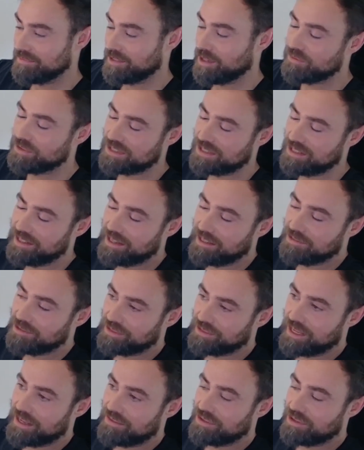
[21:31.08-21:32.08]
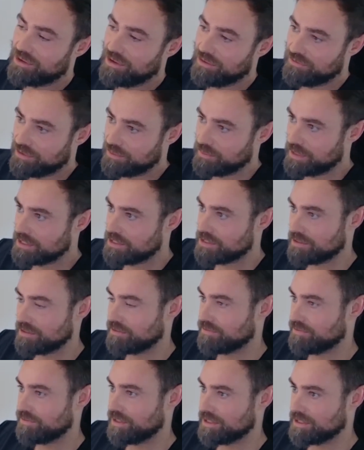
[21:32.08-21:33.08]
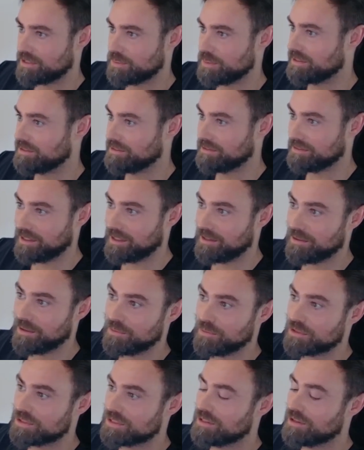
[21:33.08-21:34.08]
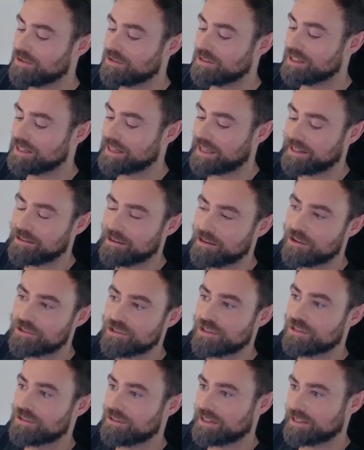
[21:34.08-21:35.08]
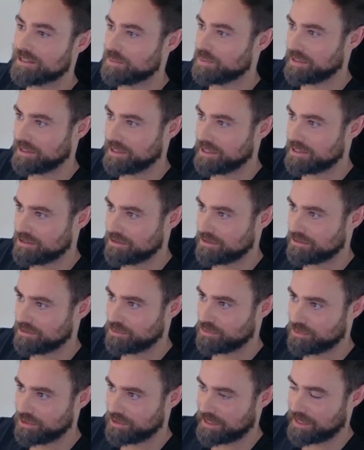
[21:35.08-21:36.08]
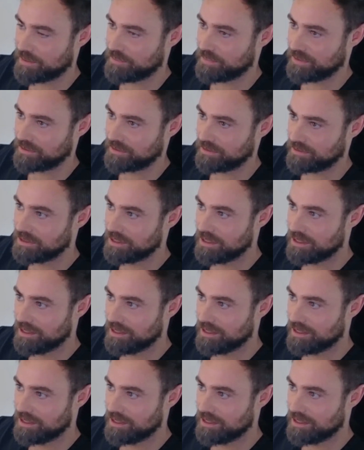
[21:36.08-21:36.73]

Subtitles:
Obviously, I don't have a confirmation of this, but it was the only like logical explanation to what happened,